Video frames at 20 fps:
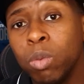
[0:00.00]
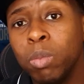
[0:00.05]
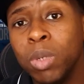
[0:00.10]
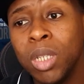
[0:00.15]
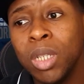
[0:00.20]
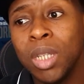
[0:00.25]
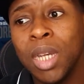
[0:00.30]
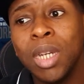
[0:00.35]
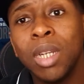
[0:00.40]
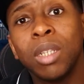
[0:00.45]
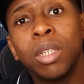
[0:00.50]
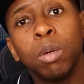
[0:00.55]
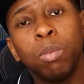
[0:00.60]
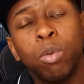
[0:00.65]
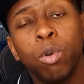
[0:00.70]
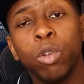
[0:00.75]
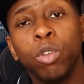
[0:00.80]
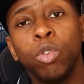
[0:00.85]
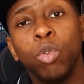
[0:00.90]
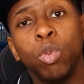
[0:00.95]
means that it
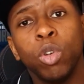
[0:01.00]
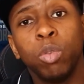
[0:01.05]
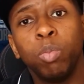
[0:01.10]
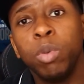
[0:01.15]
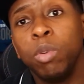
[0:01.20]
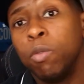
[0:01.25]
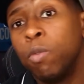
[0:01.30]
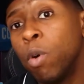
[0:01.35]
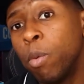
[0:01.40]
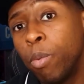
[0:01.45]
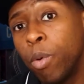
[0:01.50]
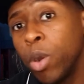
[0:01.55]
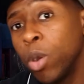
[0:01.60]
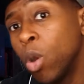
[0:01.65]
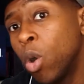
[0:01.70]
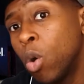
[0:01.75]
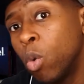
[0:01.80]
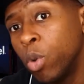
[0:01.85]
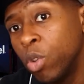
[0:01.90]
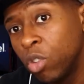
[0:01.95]
supports USB
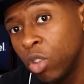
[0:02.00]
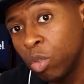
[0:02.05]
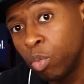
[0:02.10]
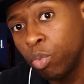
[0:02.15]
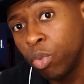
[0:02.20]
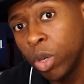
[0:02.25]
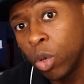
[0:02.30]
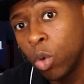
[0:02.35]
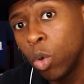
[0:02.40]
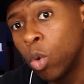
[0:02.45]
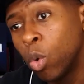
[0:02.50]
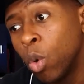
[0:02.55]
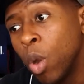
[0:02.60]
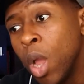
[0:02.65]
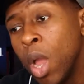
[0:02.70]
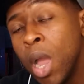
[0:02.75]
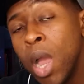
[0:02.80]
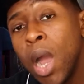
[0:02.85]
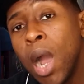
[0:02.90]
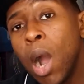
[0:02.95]
4.0, which is pretty cool.
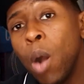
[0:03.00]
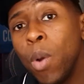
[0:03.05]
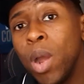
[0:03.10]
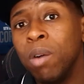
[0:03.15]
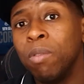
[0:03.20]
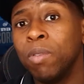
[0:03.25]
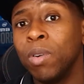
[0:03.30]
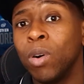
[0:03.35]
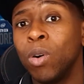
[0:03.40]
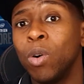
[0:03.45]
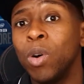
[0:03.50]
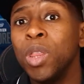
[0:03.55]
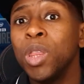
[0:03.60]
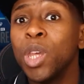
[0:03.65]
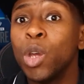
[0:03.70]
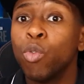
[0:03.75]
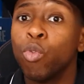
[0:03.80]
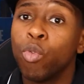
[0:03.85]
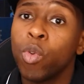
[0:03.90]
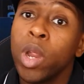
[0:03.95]
However, on
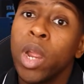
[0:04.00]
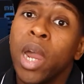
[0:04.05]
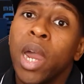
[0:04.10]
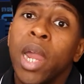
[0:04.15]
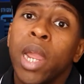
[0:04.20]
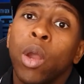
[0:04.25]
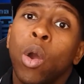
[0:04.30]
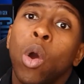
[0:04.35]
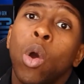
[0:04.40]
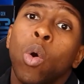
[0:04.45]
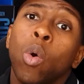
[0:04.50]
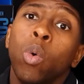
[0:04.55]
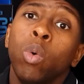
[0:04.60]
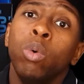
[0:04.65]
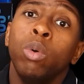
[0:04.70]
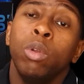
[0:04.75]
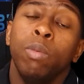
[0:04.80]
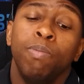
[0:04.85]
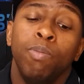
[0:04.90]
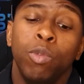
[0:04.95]
the rear I/O,
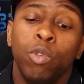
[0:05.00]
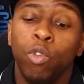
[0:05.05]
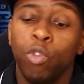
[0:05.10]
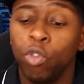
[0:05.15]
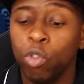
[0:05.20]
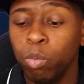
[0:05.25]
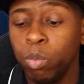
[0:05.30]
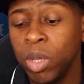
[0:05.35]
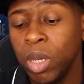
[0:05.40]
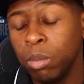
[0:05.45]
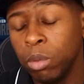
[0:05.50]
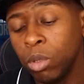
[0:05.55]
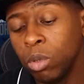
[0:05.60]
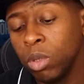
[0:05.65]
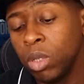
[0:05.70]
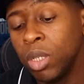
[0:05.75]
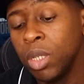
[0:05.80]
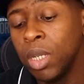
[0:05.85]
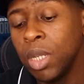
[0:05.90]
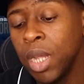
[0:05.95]
you should be able
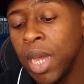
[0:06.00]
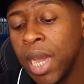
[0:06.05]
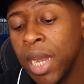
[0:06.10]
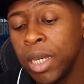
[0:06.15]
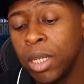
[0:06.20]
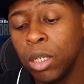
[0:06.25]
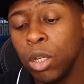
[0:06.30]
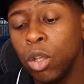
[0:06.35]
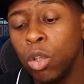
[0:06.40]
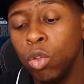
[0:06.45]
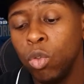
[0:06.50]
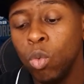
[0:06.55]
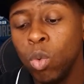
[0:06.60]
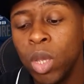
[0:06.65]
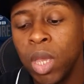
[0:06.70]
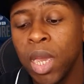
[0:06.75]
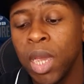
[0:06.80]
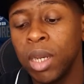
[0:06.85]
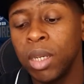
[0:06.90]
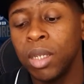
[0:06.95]
to see that you
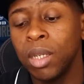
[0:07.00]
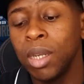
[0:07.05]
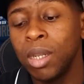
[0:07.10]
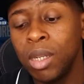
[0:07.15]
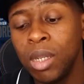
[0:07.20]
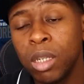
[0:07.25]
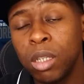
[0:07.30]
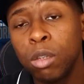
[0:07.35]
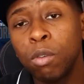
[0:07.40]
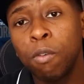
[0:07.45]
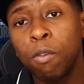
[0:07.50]
get at least